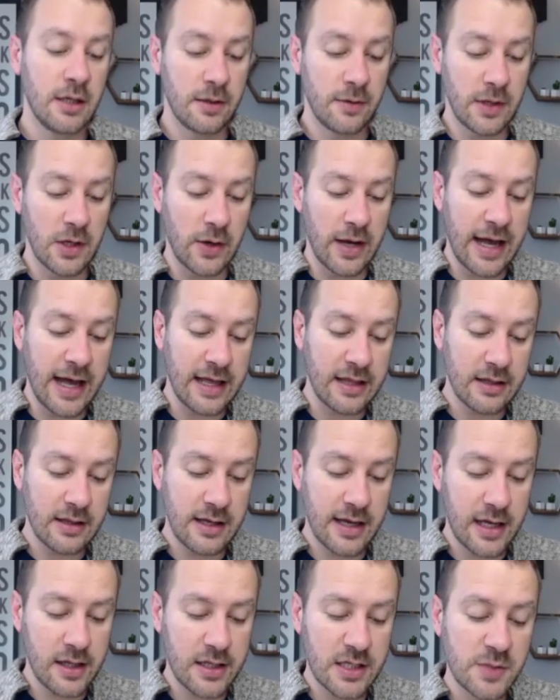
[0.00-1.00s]
Now,
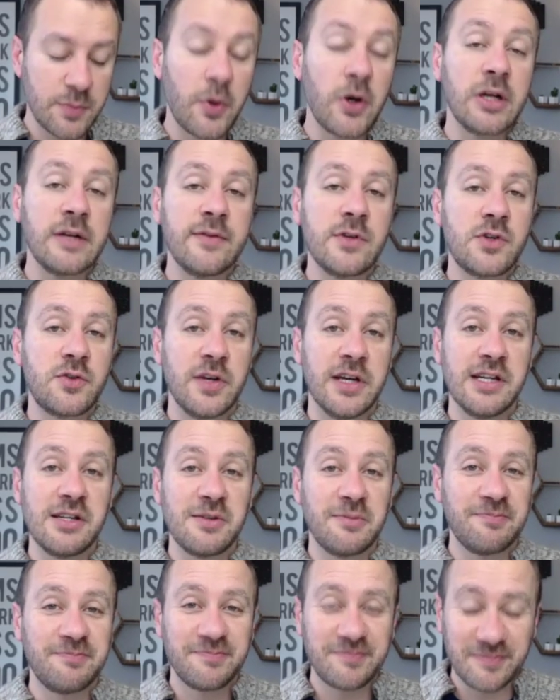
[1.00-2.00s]
at this point of a trade,
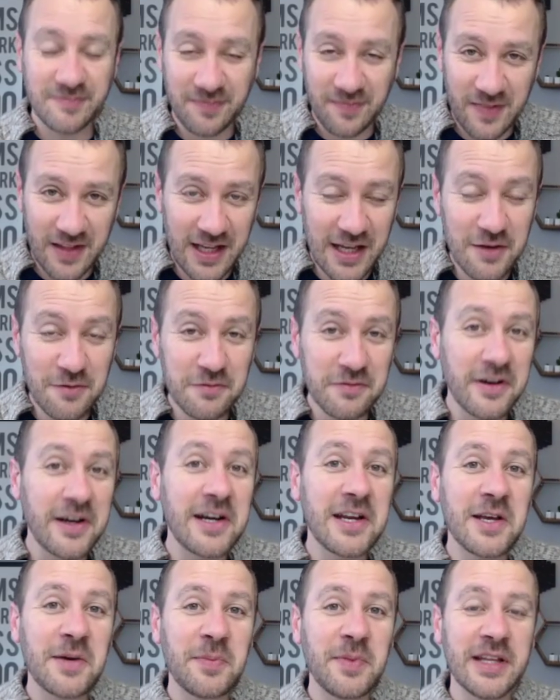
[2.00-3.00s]

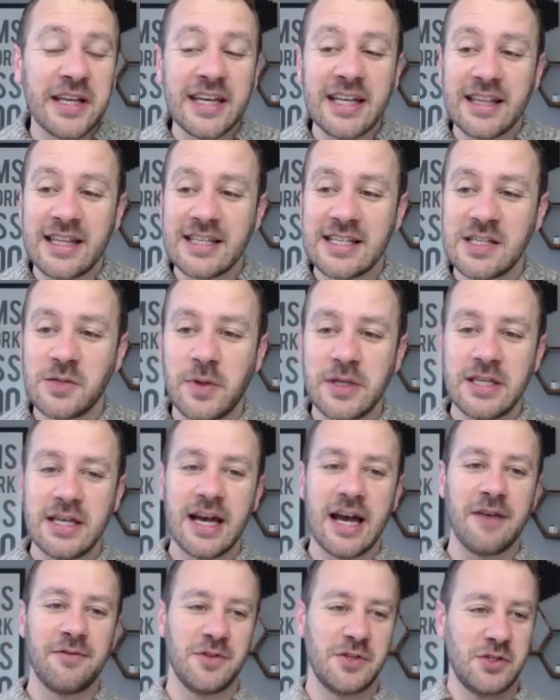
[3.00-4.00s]
invariably, this is when you
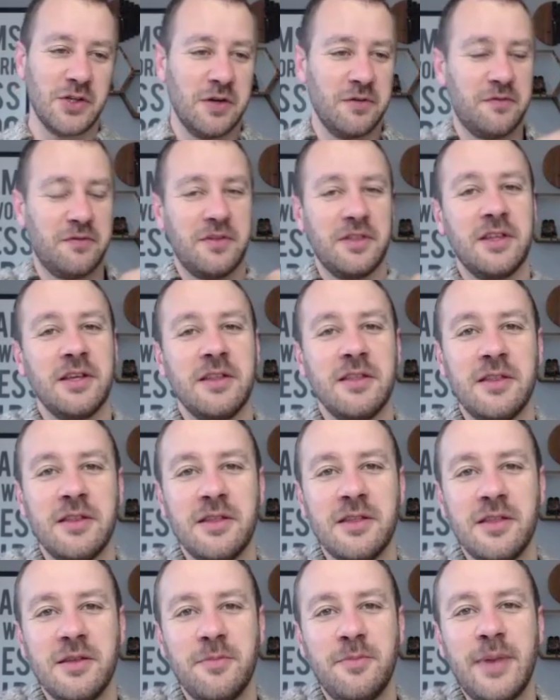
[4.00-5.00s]
have the sort of
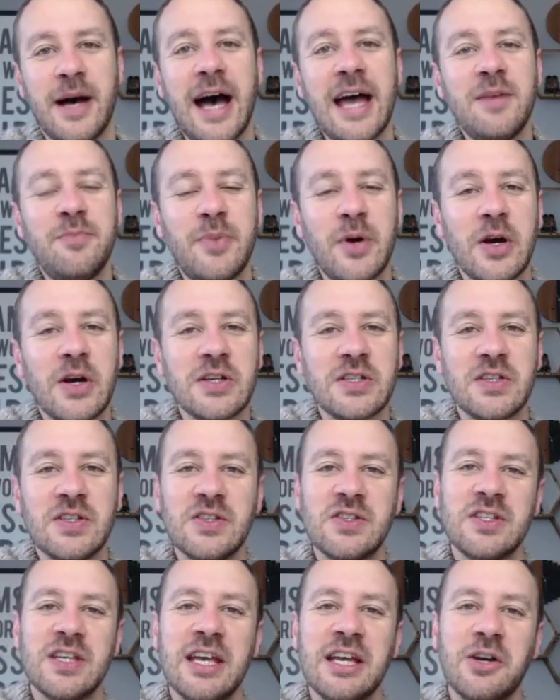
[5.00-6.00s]
the bad person
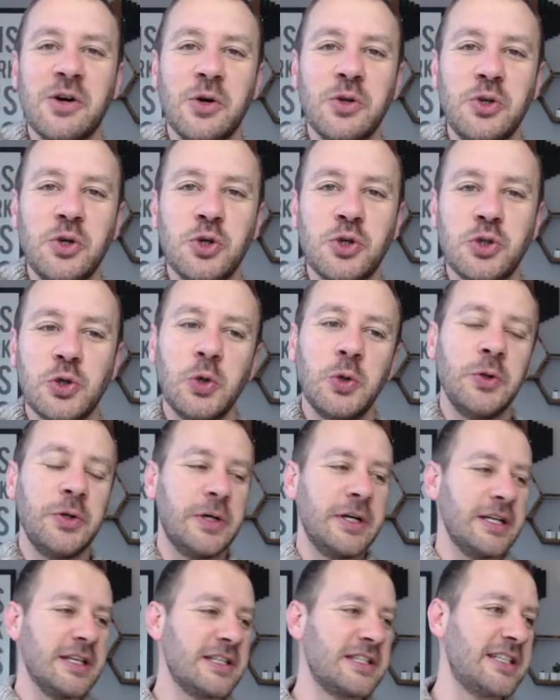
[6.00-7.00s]
sitting on your
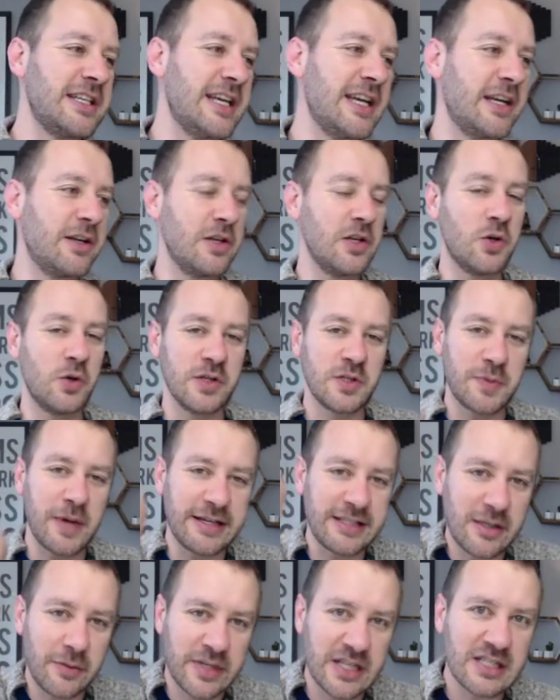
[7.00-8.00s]
shoulder, and it's saying,
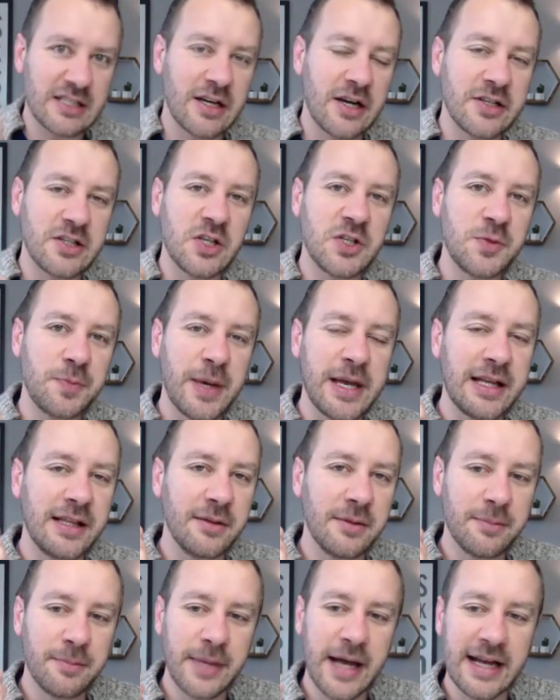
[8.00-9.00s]
especially when it starts to
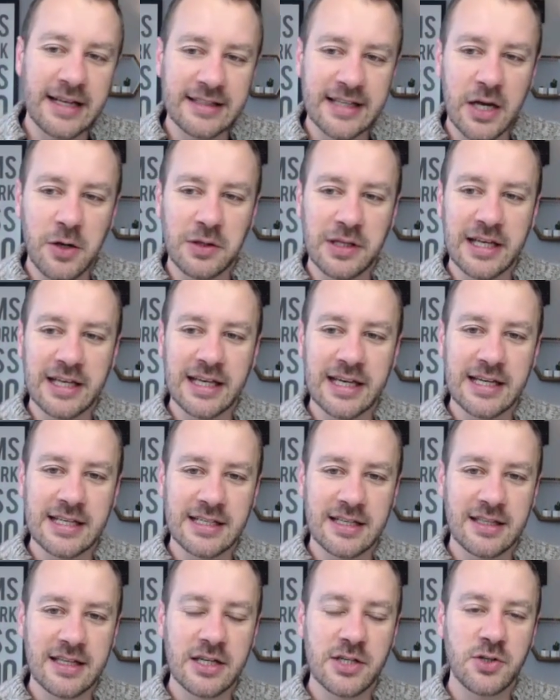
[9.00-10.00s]
spike back down like it
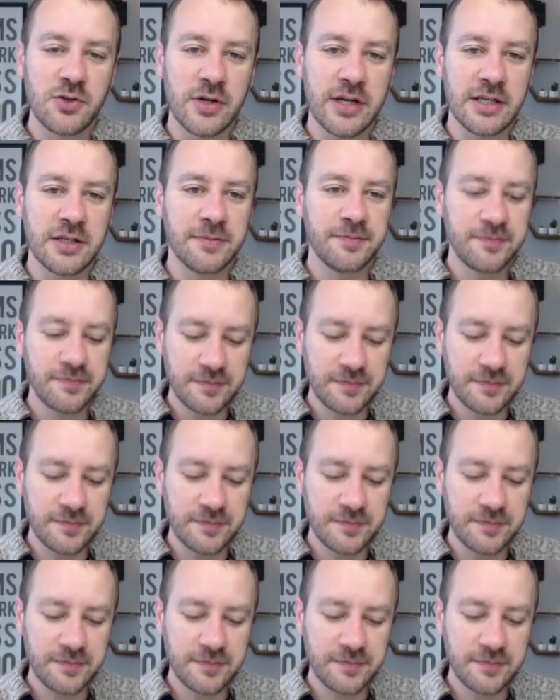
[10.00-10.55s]
is in this trade.